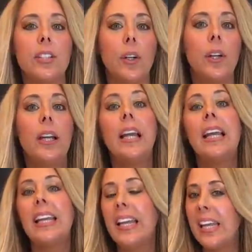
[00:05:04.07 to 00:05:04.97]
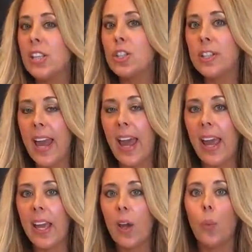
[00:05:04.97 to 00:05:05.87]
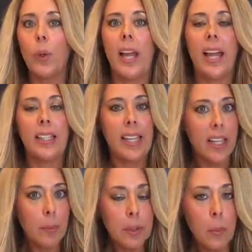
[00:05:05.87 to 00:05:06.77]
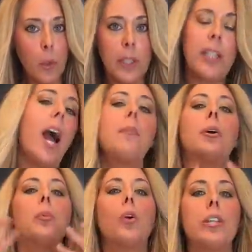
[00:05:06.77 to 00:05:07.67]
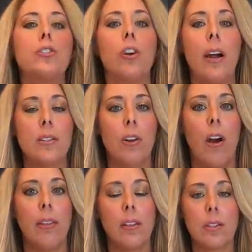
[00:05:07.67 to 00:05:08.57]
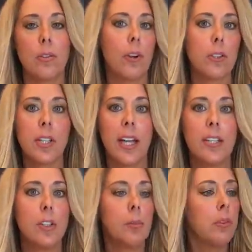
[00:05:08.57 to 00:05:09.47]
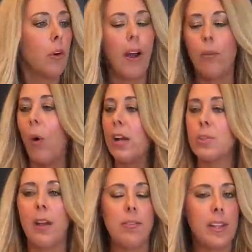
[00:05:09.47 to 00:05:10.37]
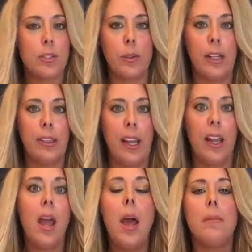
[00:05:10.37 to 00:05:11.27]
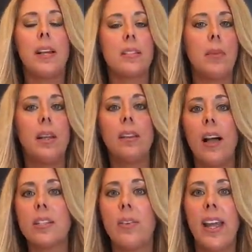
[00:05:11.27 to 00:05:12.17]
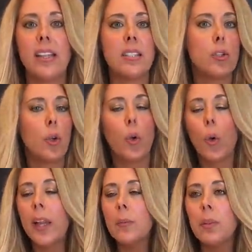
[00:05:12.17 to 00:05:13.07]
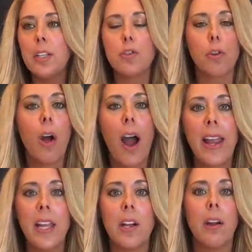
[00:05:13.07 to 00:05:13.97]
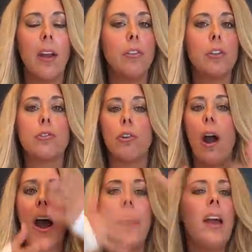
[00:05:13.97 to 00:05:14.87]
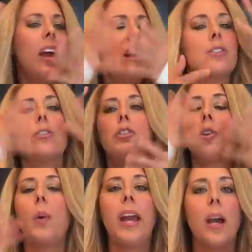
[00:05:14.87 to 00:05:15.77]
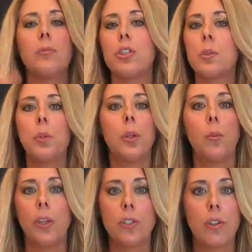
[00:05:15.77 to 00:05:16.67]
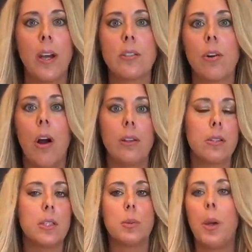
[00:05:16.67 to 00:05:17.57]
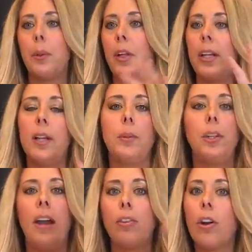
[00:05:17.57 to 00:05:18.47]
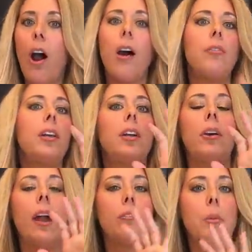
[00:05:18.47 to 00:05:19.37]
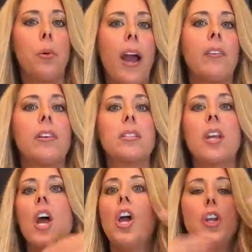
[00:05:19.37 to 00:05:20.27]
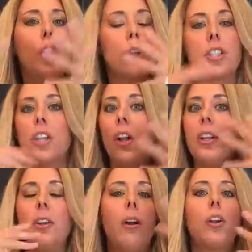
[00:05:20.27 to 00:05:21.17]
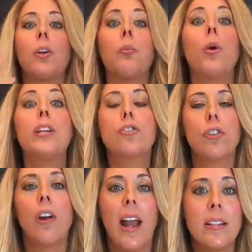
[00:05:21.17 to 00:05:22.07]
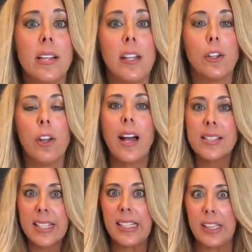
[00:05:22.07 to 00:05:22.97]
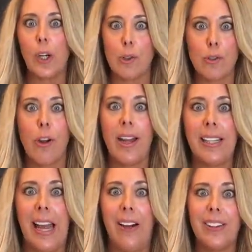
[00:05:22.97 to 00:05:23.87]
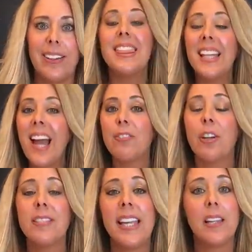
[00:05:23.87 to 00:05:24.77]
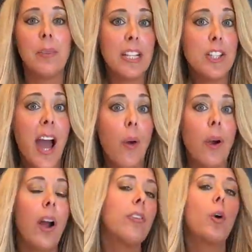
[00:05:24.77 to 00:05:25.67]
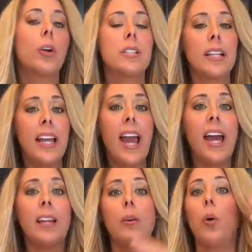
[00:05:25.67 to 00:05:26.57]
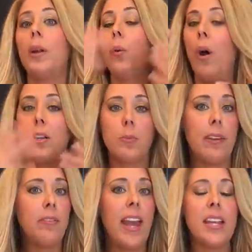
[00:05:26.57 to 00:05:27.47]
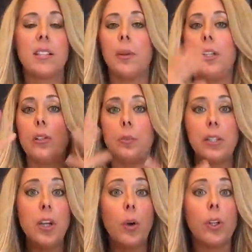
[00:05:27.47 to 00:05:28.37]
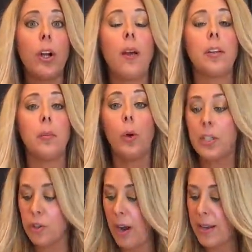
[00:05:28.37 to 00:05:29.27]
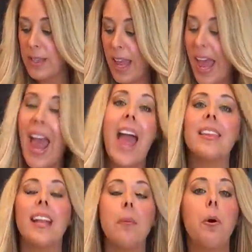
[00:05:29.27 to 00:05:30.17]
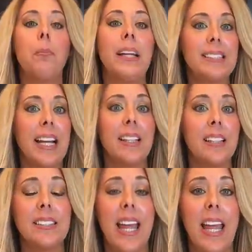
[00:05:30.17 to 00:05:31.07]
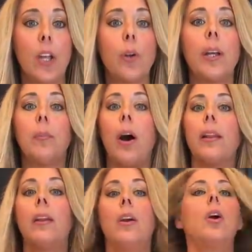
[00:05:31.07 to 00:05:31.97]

do. Each day when I get up in the morning, I put a moisturizer on. That's the first thing I do before I've washed my face or anything because I'm in Las Vegas. It's incredibly dry here. If you're dry, as soon as you wake up, just put a moisturizer on. So this way, when you get up and you have your coffee or you have your breakfast, you're still, you're moisturizing. You're not sitting there drying out. Then after I've taken my shower, of course, again, I'm going to wash my face. I'm going to use my toner. I'm going to moisturize. And then I put my decollete cream on.